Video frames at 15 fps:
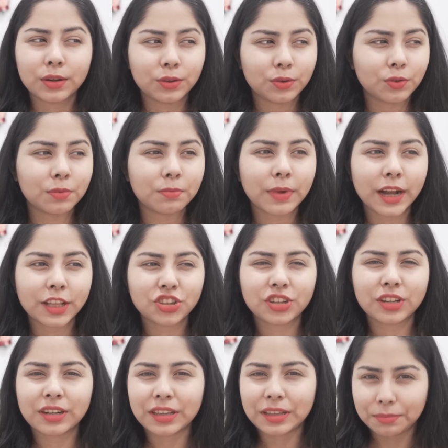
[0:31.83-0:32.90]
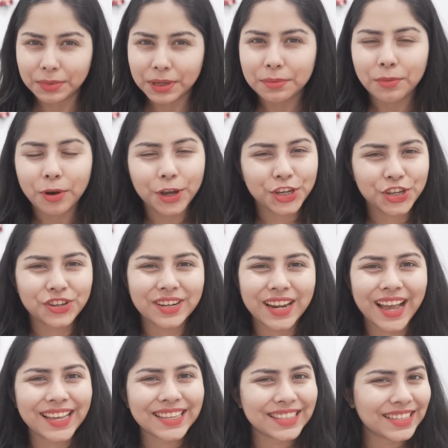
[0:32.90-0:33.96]
too much creamy
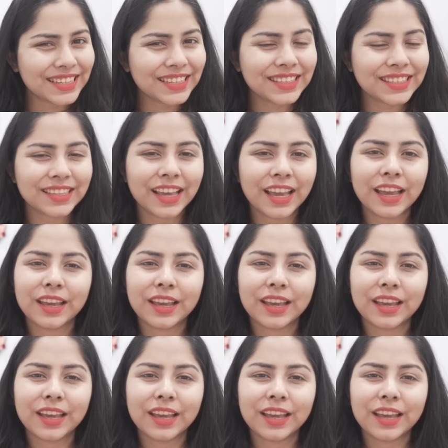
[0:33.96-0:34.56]
moisturizers,